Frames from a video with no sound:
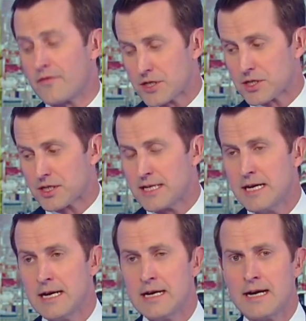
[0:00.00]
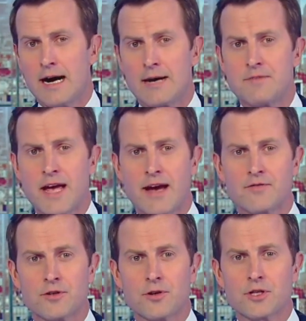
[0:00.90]
obviously, day
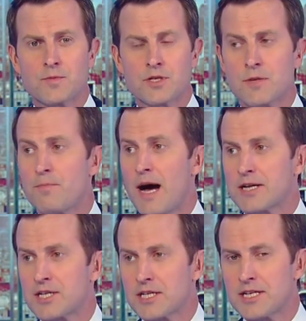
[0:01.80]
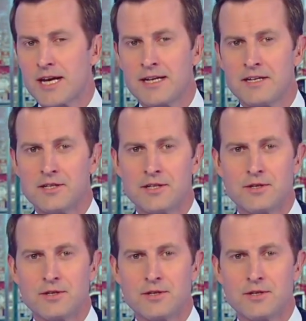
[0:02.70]
after Christmas, Boxing Day in